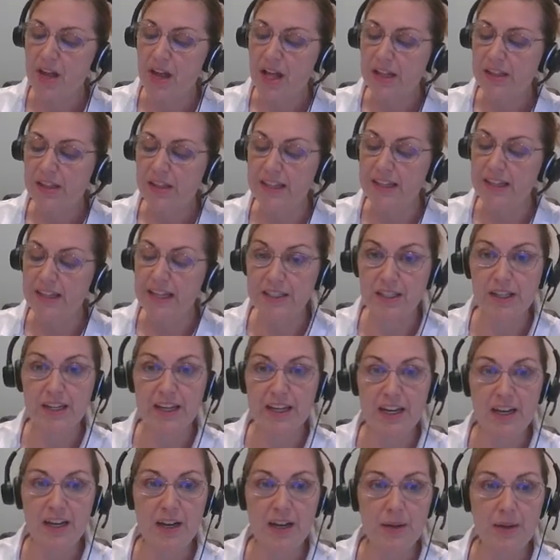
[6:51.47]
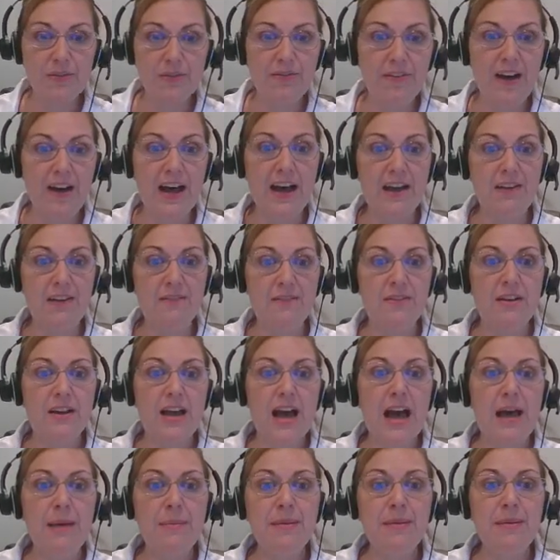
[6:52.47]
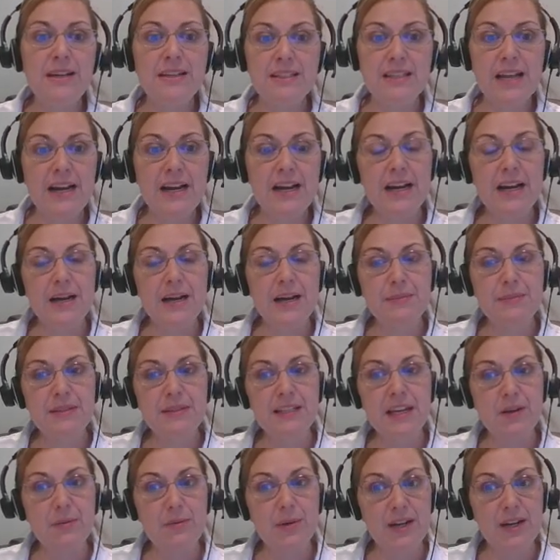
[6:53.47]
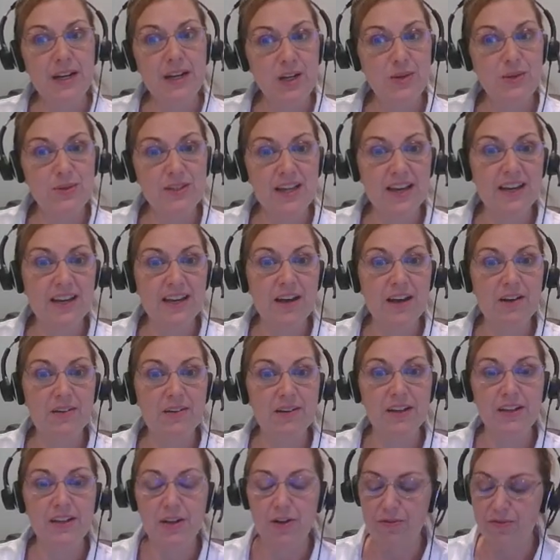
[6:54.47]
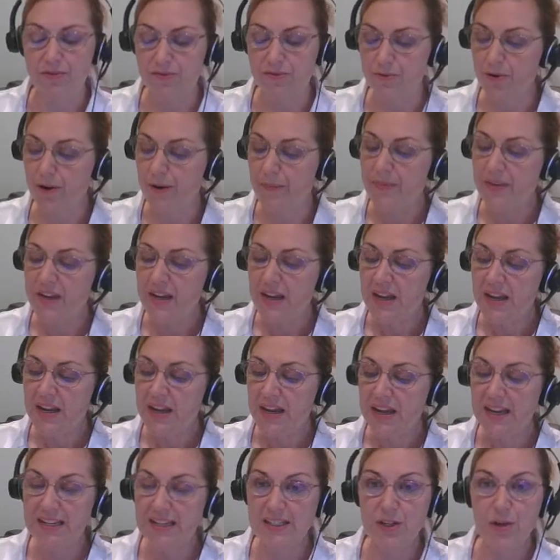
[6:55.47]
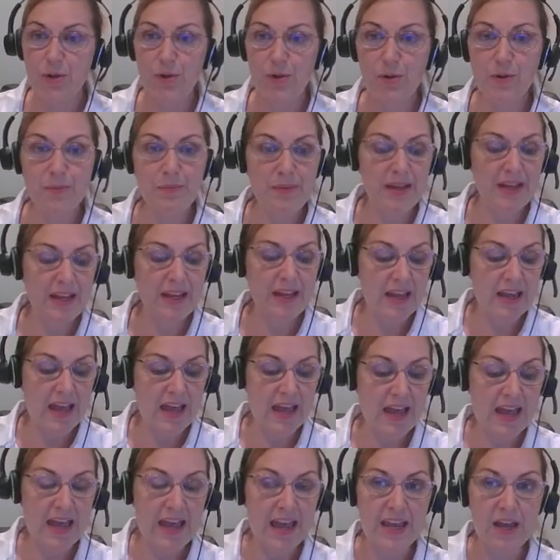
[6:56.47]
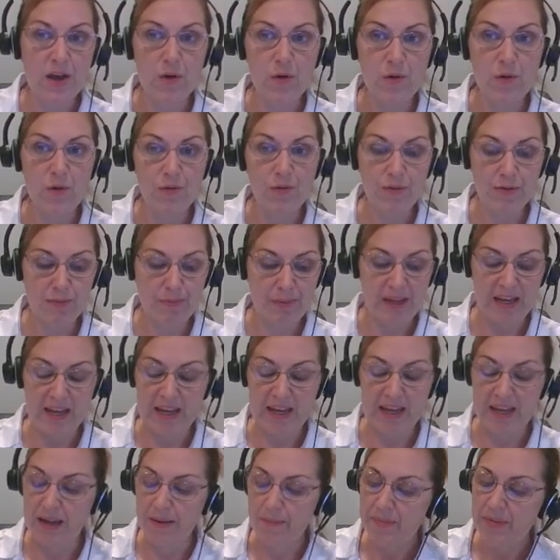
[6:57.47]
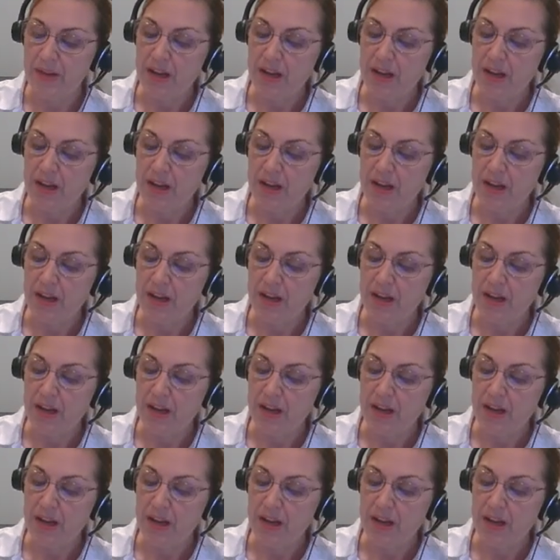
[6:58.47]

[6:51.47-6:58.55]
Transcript: Let's look at number five. I'm going to set it up to get ready to use that calculator for. It told me A over B.